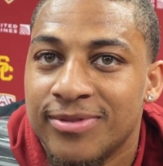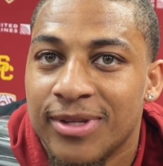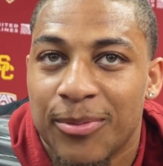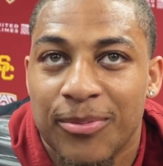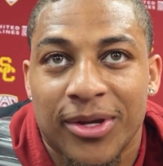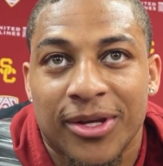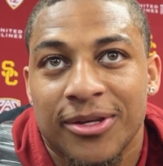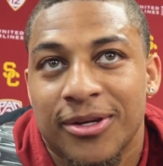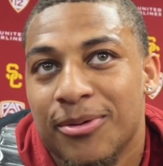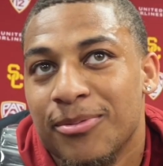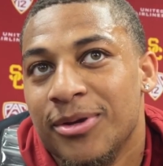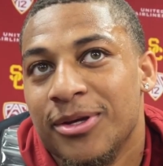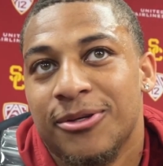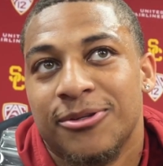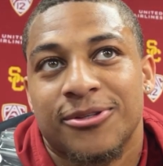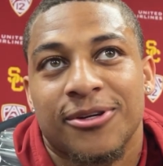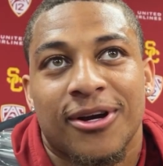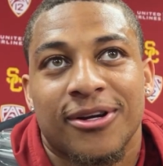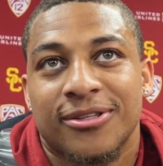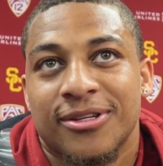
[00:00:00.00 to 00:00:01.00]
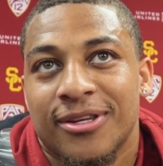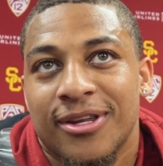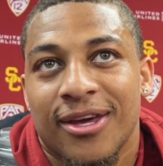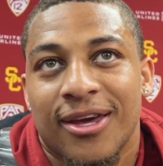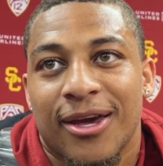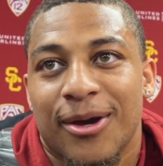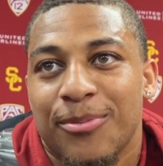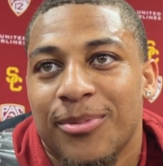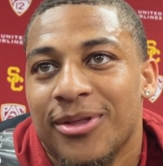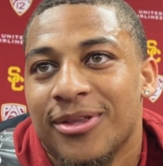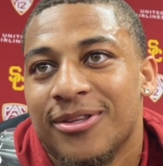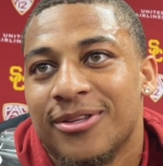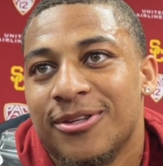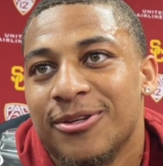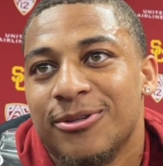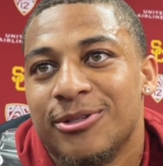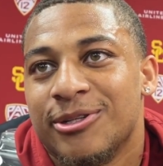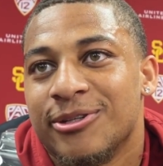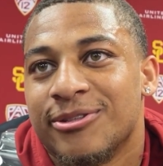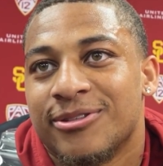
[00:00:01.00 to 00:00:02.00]
I mean, you saw it today. I mean, the
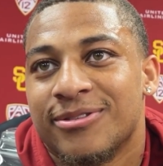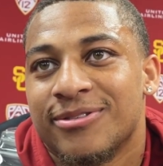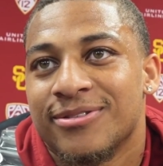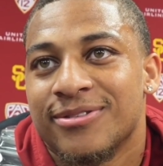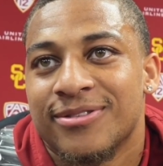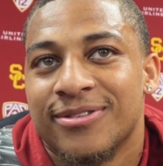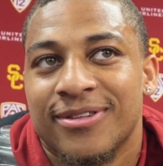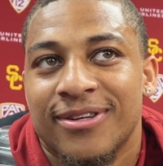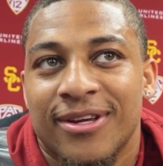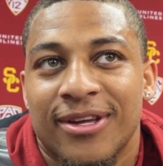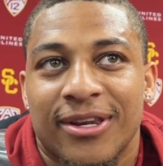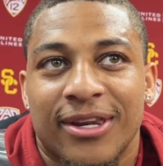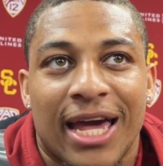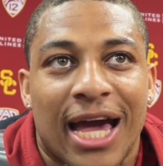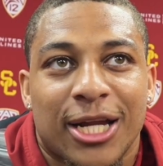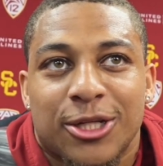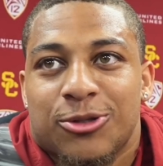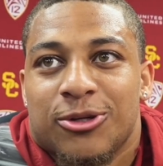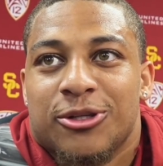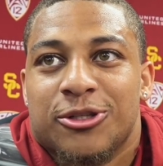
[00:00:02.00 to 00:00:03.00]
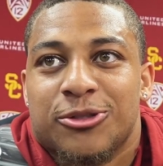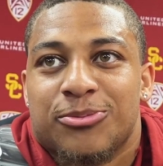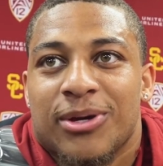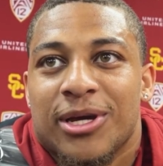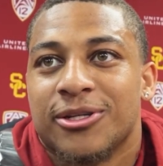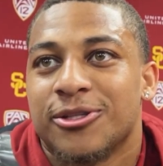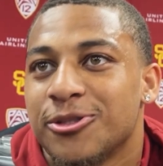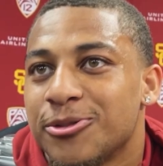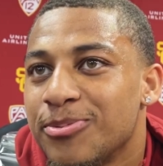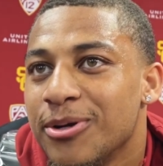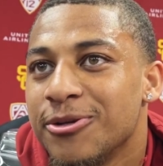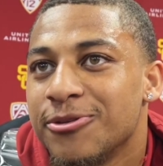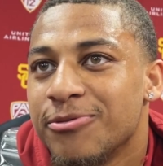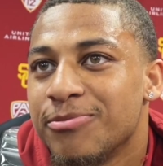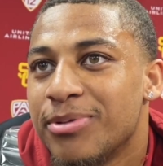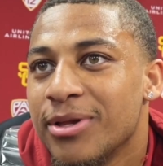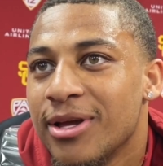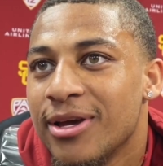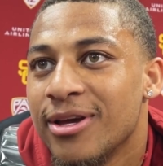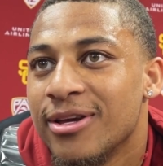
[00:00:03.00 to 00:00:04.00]
dude just naturally just makes
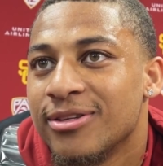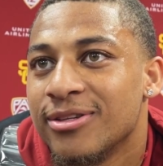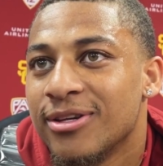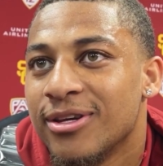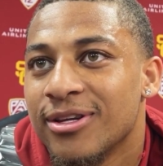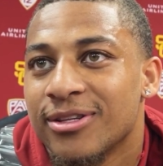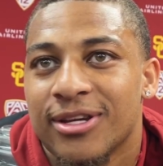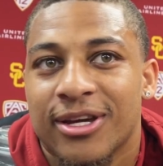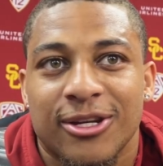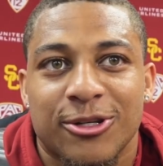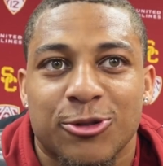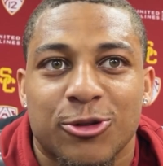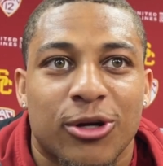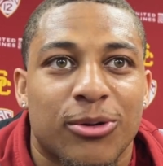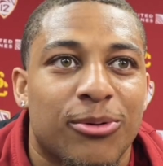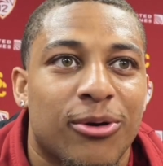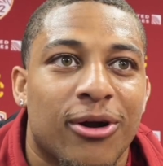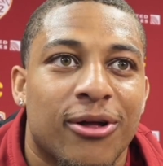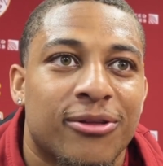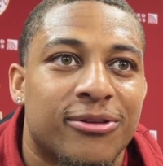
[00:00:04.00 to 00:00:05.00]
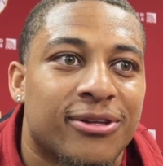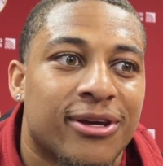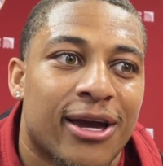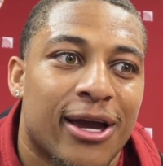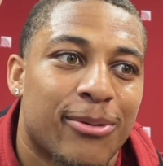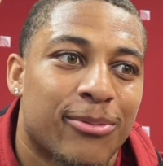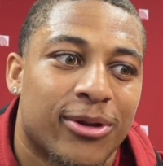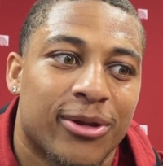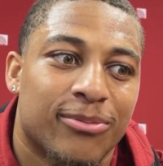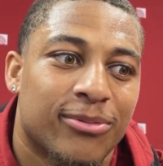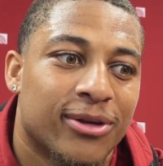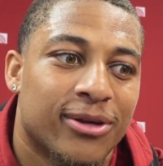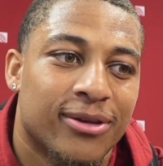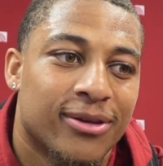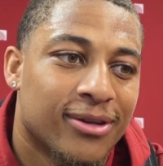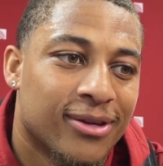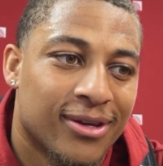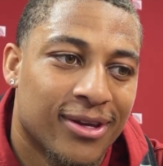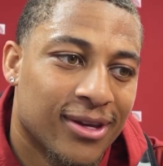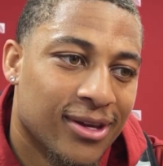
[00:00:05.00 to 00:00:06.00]
explosive plays. He gets out of trouble all the time. And, I mean,
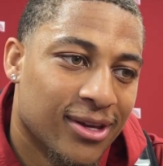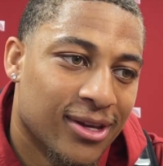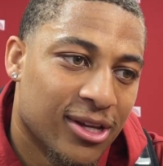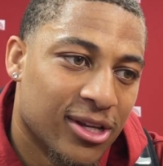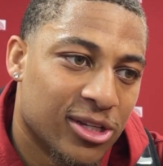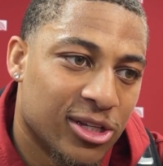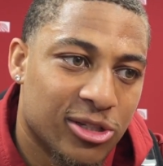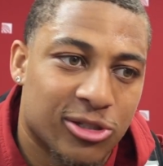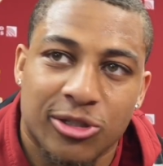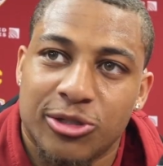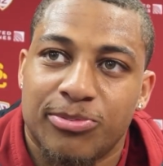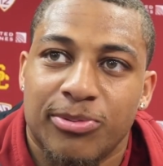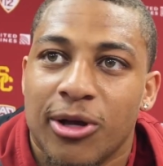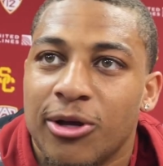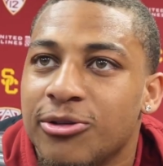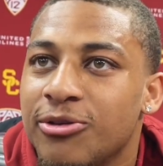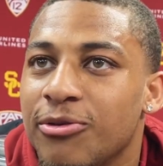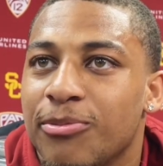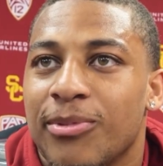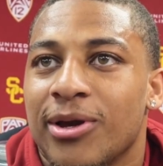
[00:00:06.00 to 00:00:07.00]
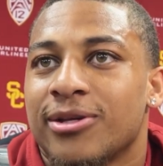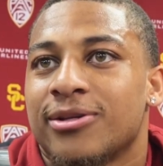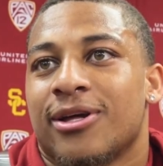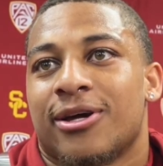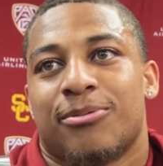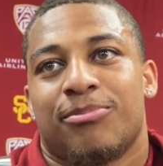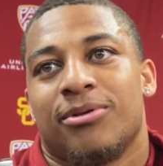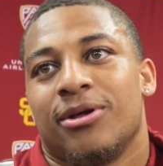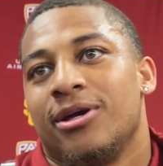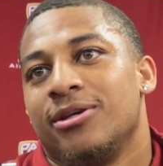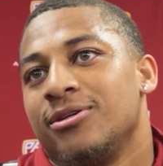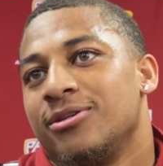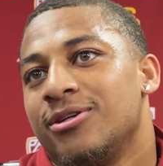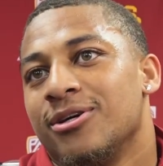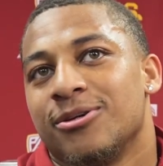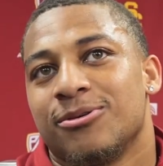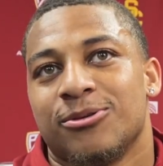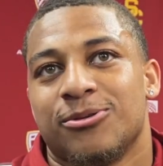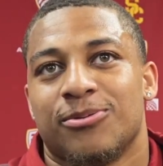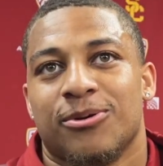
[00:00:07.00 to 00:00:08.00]
he's explosive. He makes a lot of plays. He
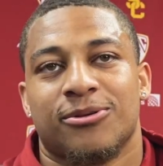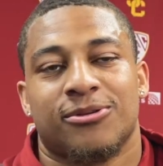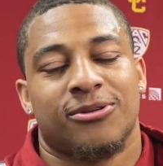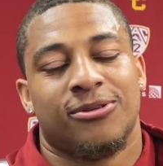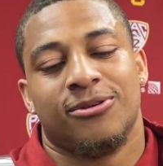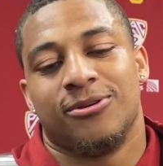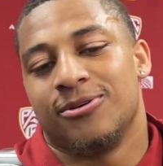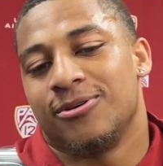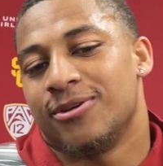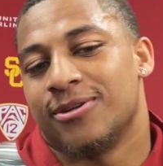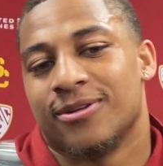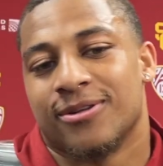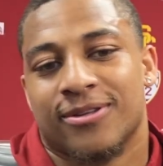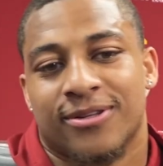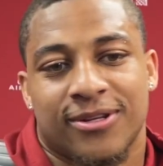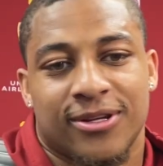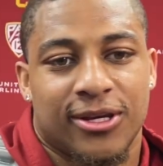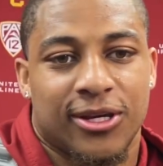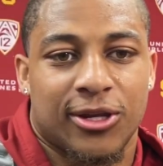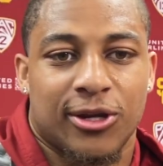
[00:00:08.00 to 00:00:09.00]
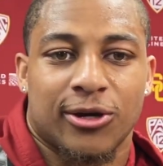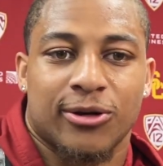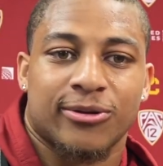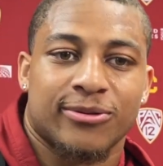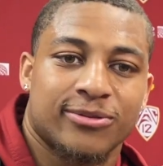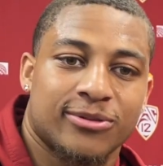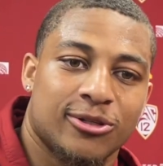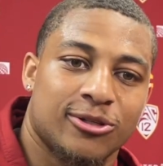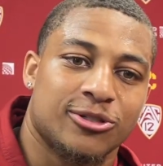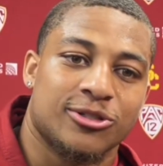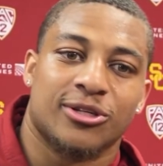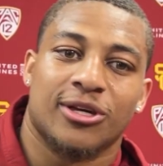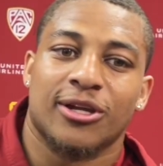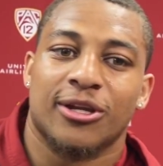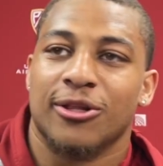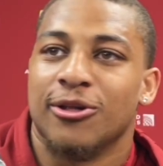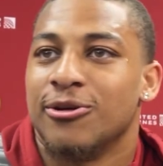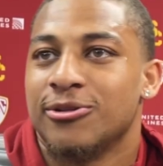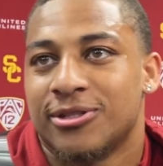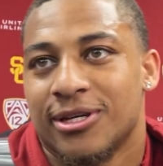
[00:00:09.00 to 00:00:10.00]
does what he's supposed to do, and you know, you're just
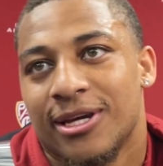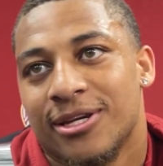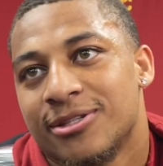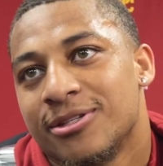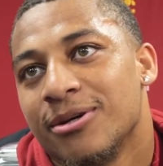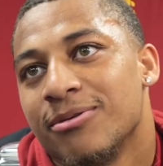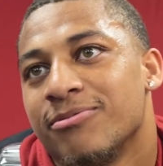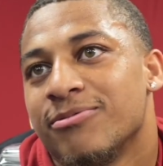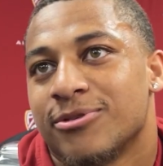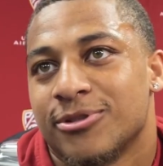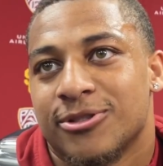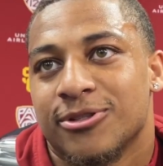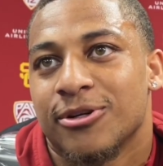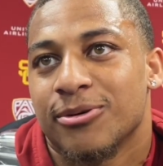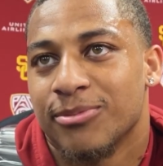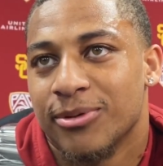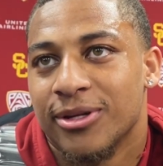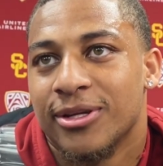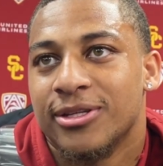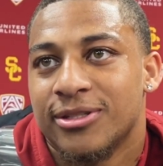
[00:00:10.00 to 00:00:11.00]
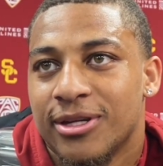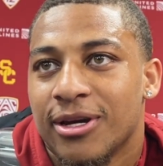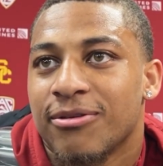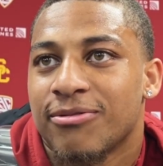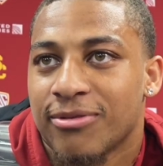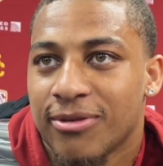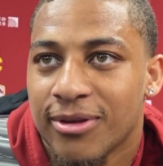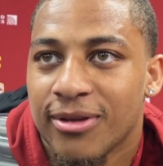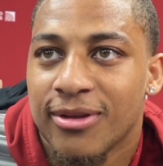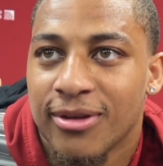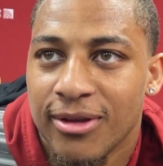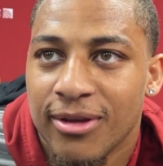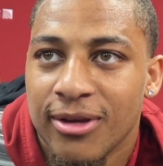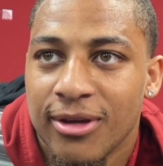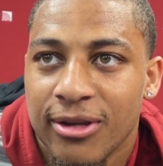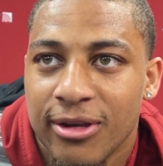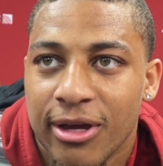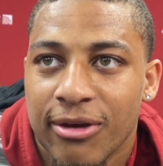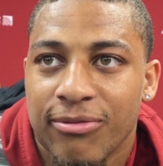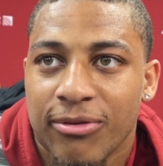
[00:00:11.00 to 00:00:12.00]
getting a little taste of him for sure. But he's definitely
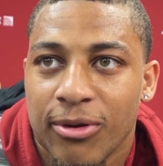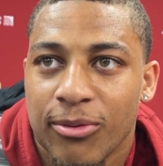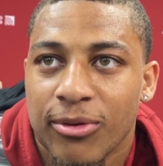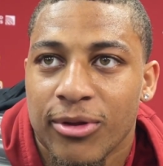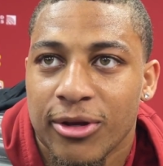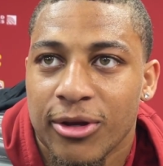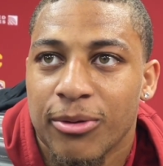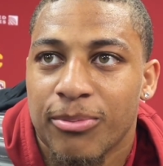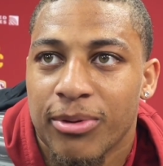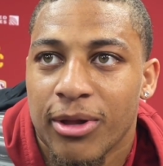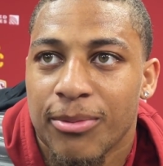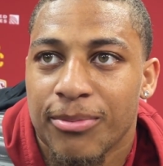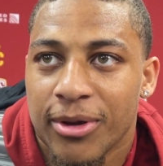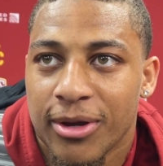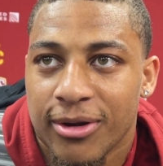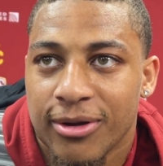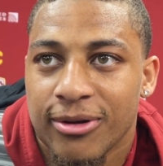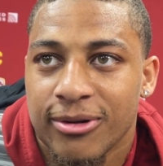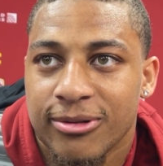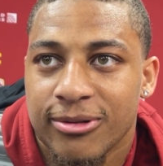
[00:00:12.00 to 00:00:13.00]
a really good playmaker.